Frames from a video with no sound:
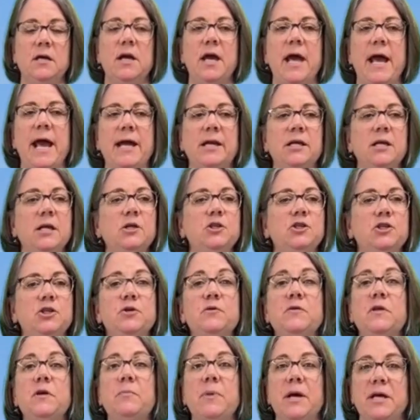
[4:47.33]
and do
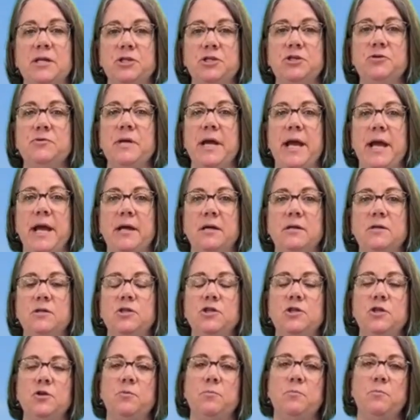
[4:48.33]
the best you can
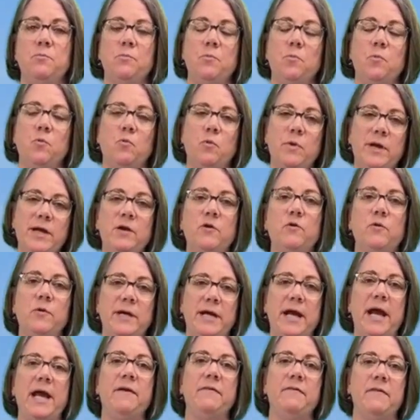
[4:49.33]
to
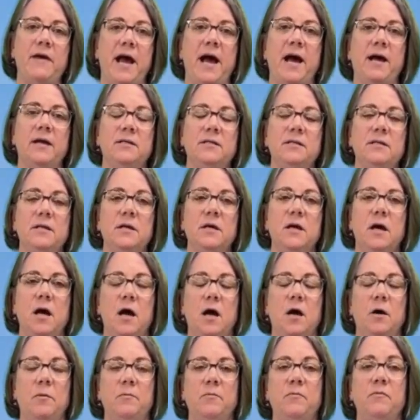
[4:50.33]
recreate that
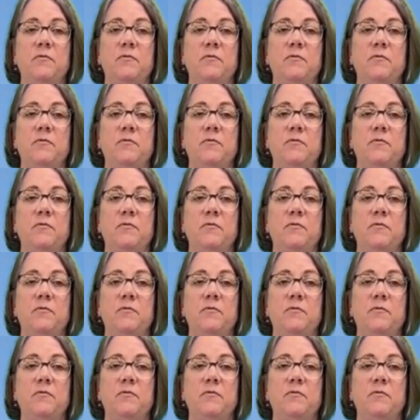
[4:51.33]
um,